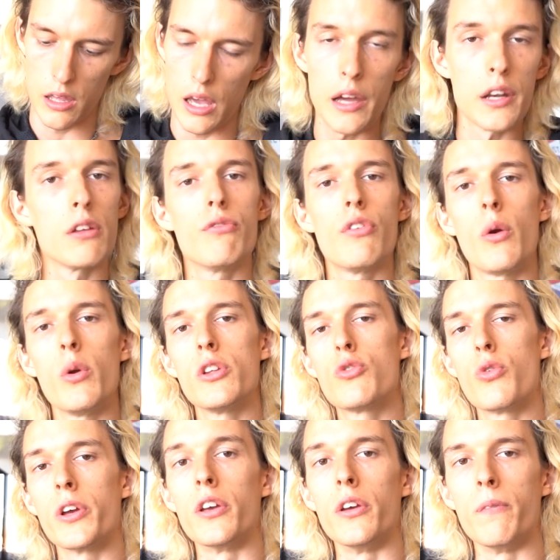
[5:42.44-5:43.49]
I did very
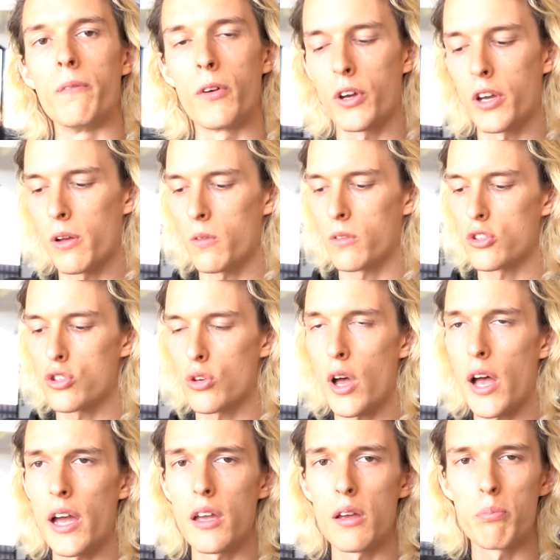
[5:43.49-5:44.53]
tricky, okay? So
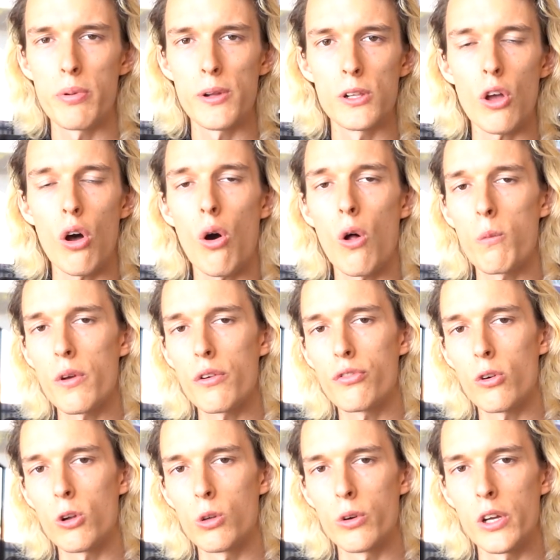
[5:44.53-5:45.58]
I built all my
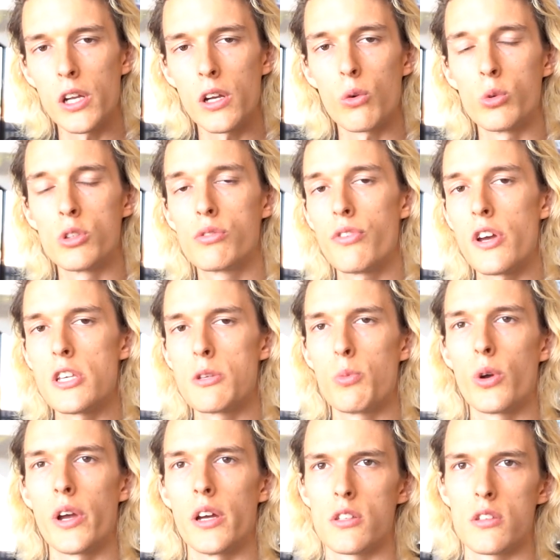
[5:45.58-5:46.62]
following with
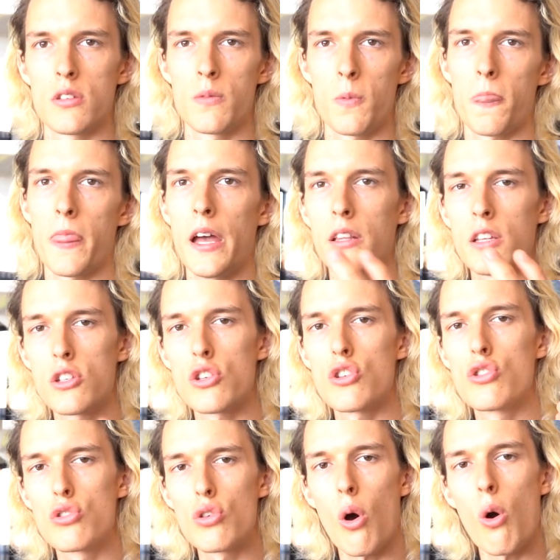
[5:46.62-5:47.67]
Facebook ads. And this is
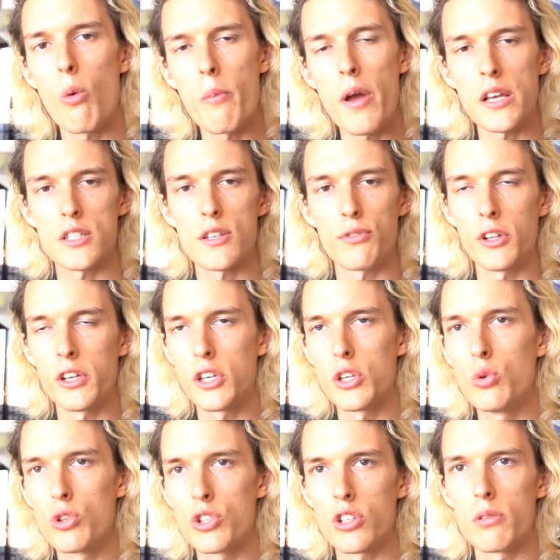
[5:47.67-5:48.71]
so massively
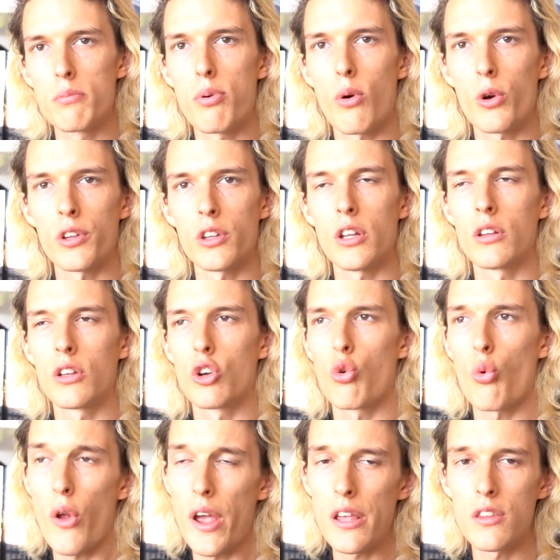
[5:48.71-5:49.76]
huge and important and
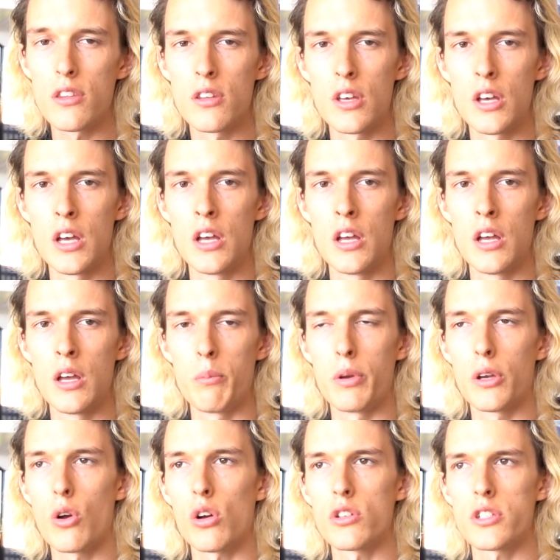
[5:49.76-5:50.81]
great
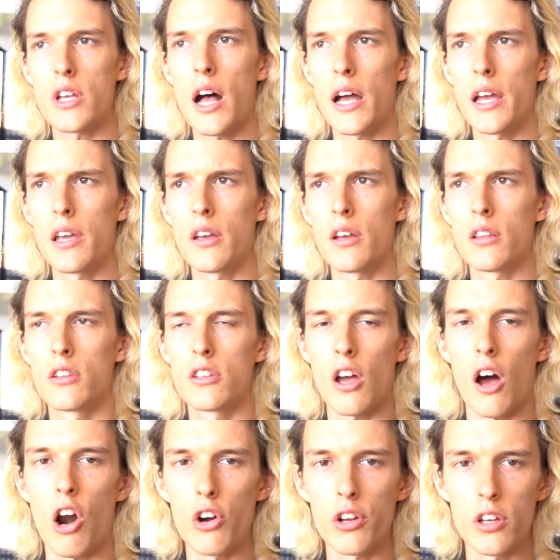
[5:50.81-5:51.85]
because I
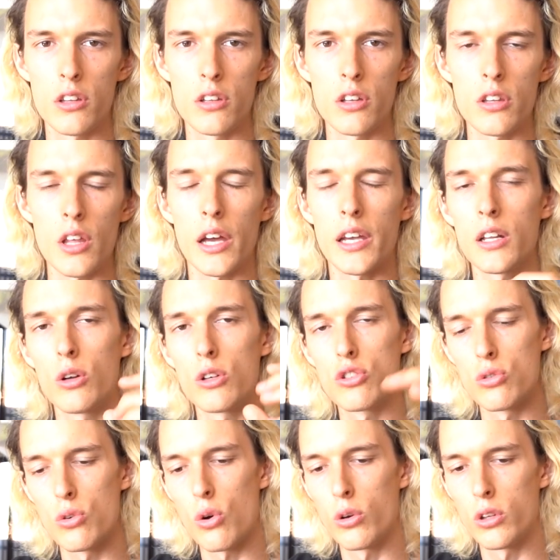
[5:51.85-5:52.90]
targeted, I can
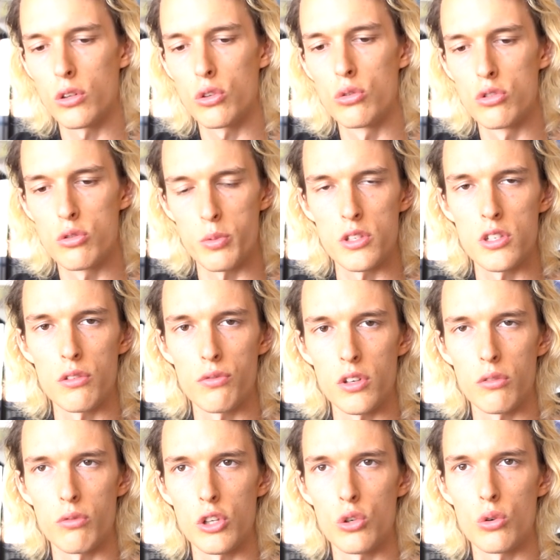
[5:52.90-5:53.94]
also go into a
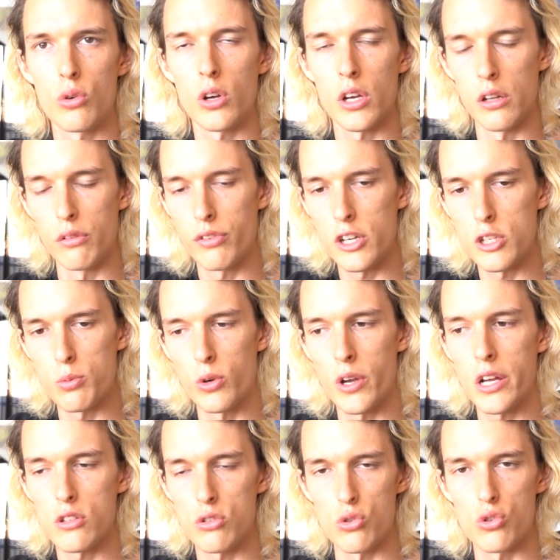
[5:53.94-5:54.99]
specific video in
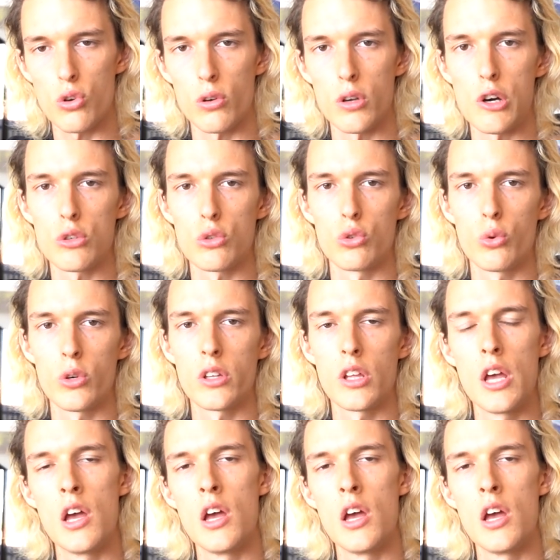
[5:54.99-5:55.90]
Facebook ads to show you how to do it.